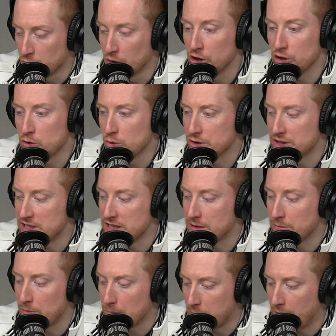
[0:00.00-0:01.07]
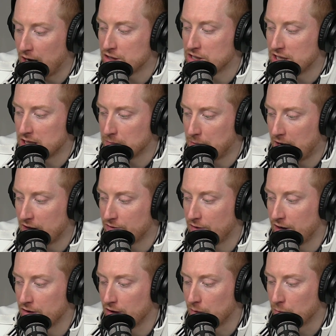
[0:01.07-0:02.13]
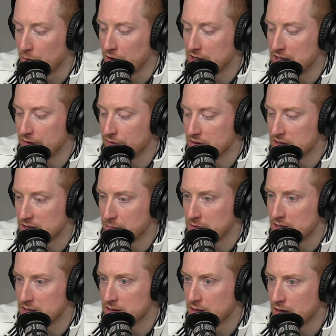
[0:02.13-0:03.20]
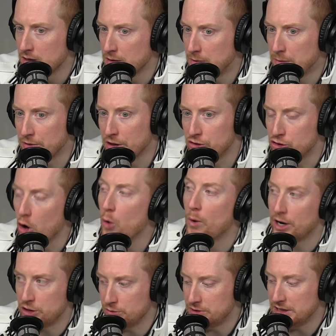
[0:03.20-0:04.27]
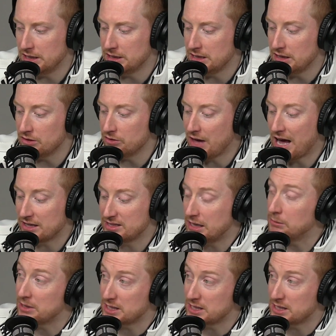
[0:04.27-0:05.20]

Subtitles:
really cool to see them branching into Pathfinder and really giving some of these people that don't want to do D&D that same